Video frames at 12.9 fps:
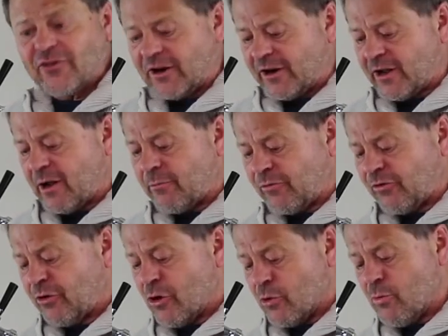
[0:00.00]
going to come
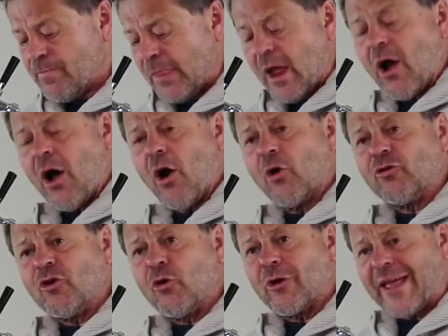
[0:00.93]
through on
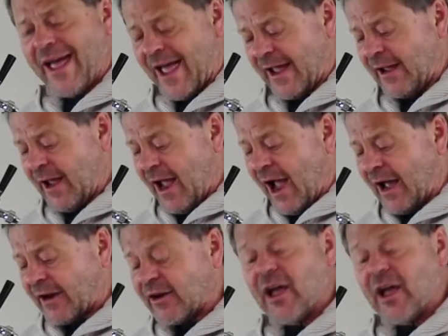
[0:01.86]
your keg and